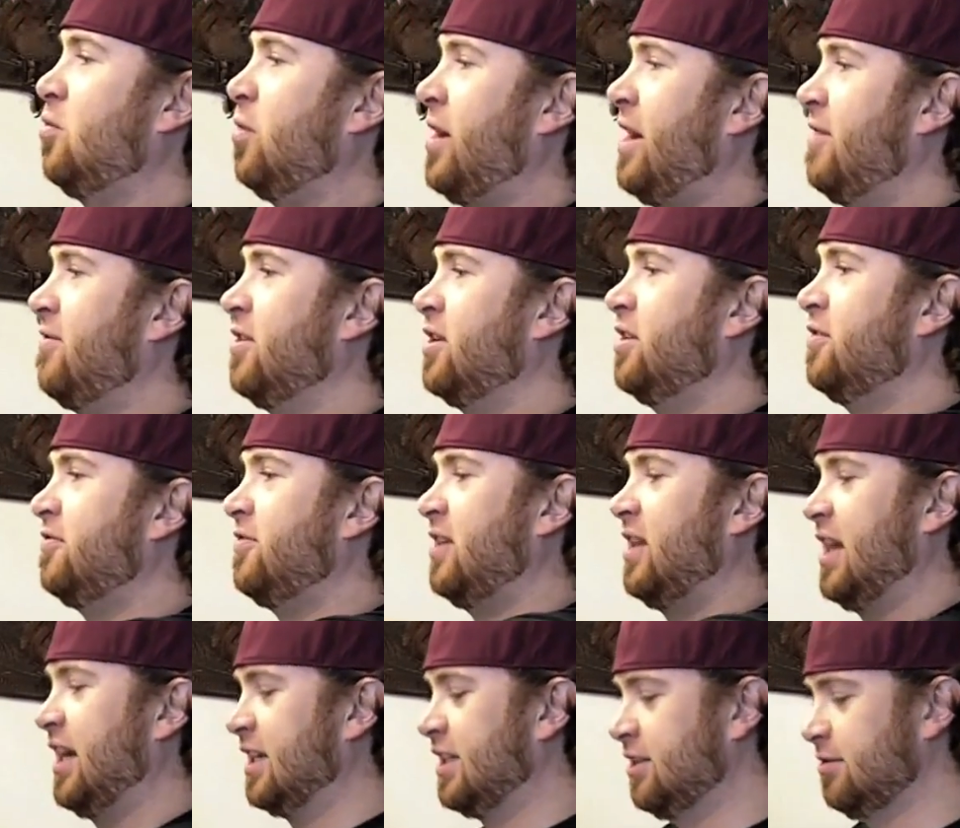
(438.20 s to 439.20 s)
whatever you
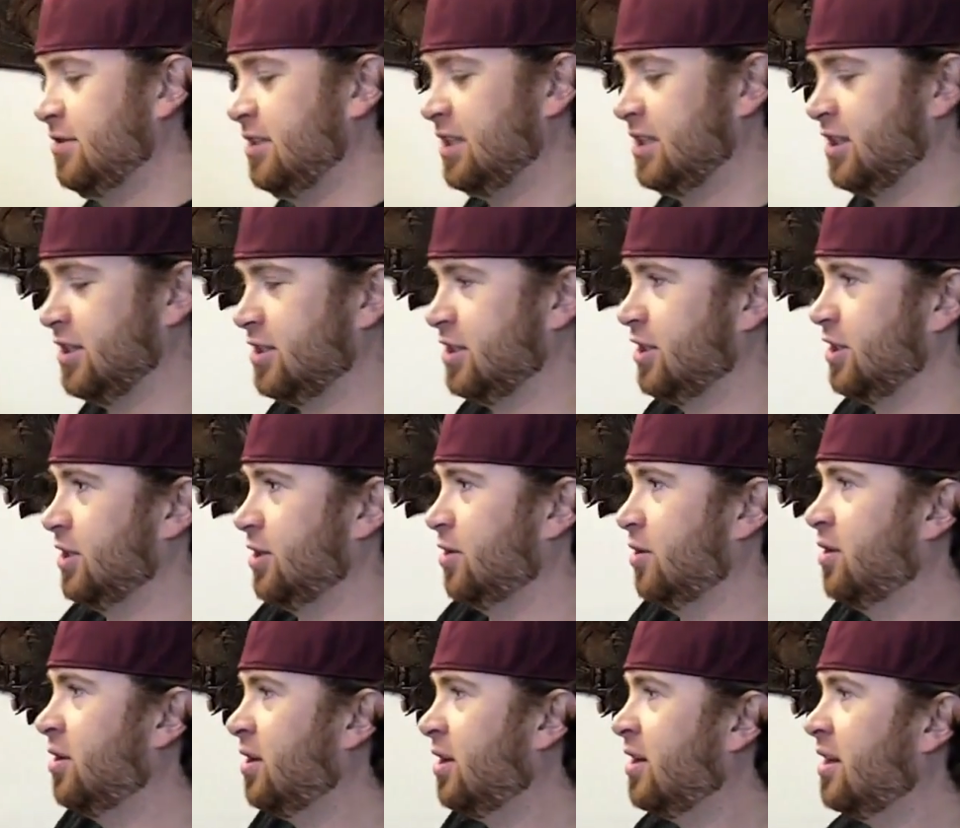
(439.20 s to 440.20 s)
feel like you need to
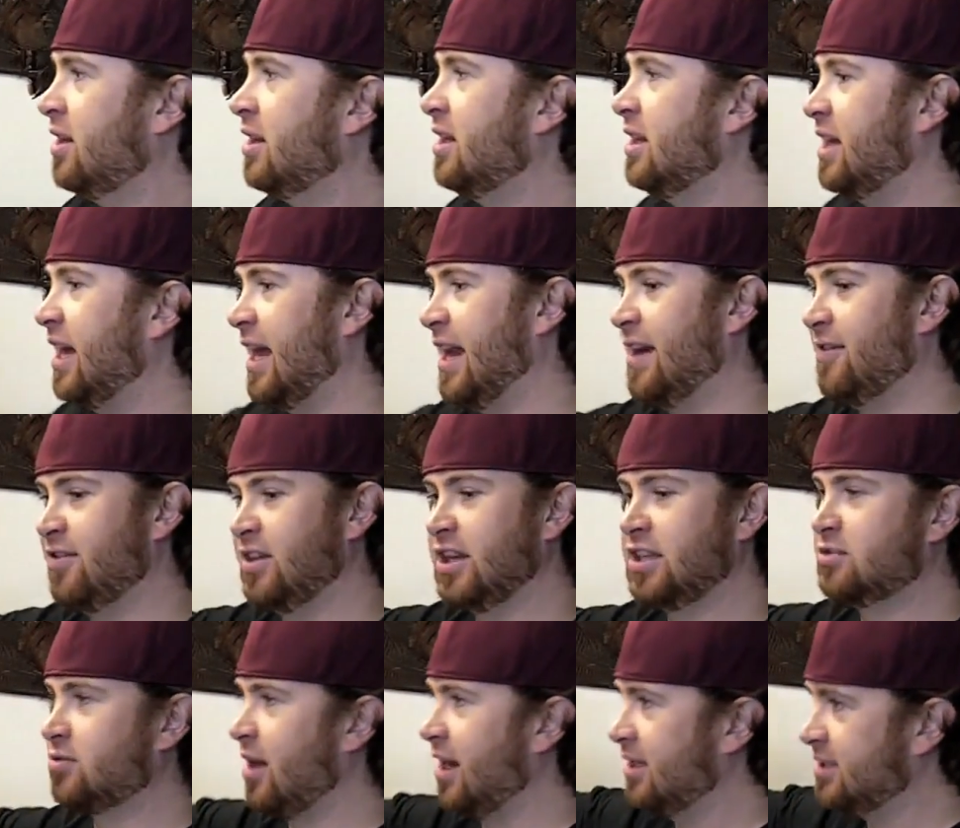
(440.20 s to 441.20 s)
do, and
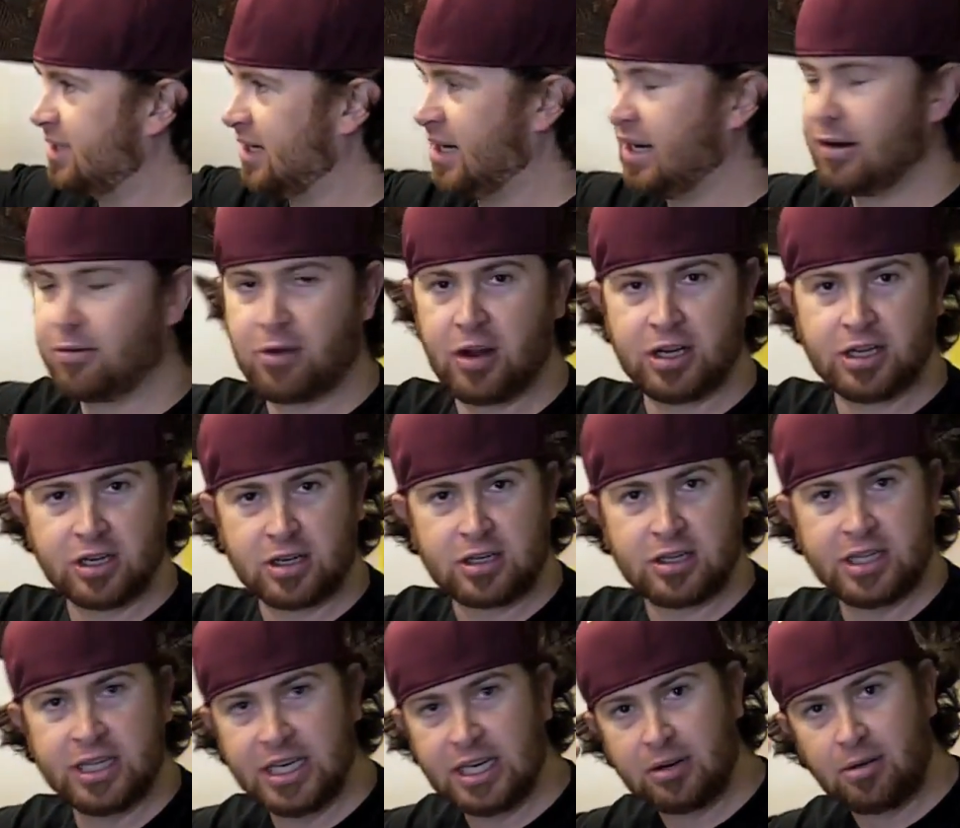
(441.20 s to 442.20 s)
everything's right there. Run your
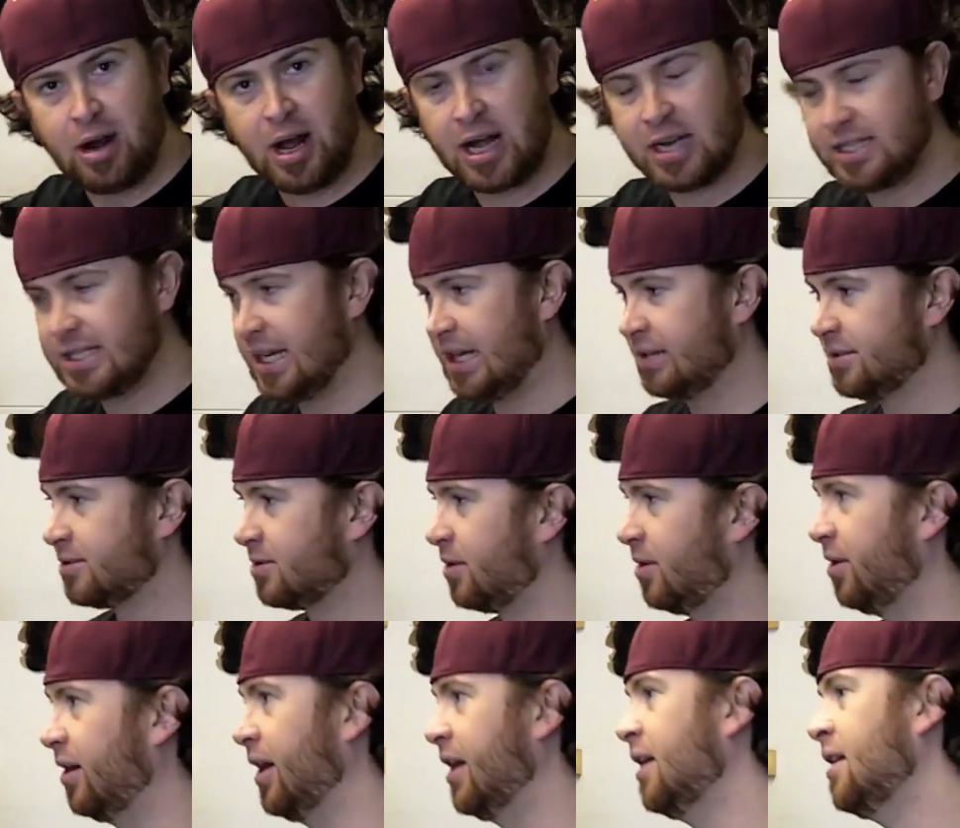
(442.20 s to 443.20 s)
cleaning rod down
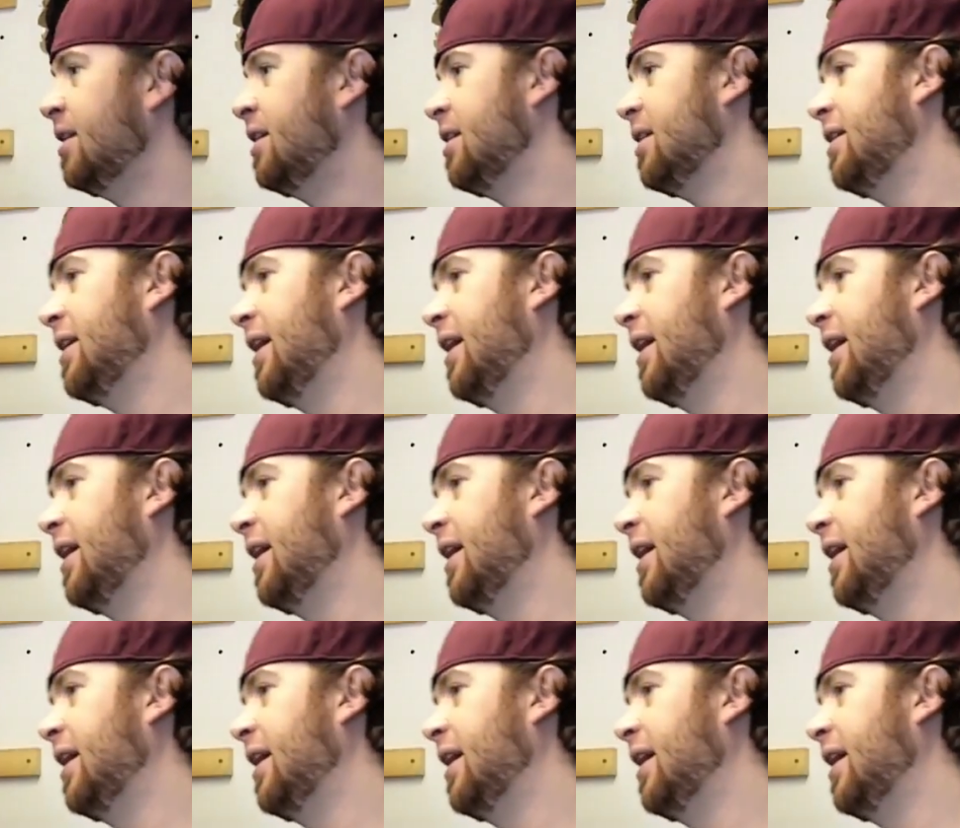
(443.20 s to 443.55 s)
through it.